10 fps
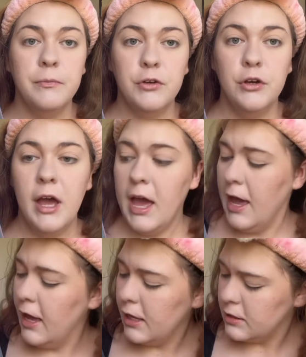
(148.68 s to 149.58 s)
View
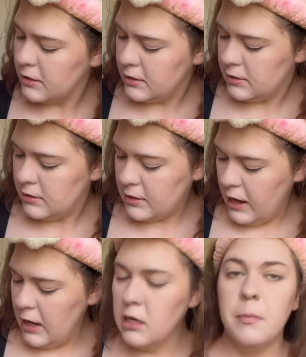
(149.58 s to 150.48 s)
and
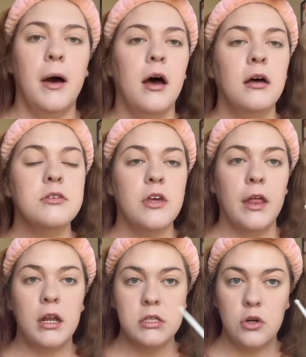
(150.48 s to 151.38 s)
Sandbar so
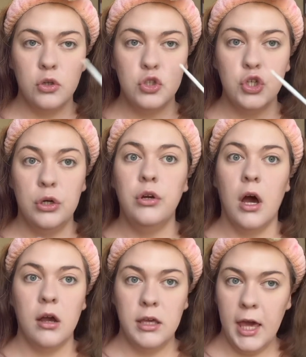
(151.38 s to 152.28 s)
that it's not too
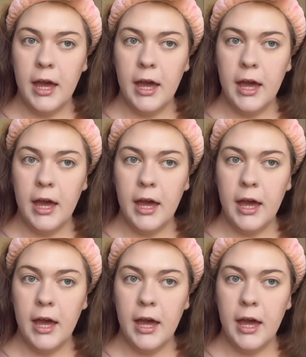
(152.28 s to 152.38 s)
dark yet.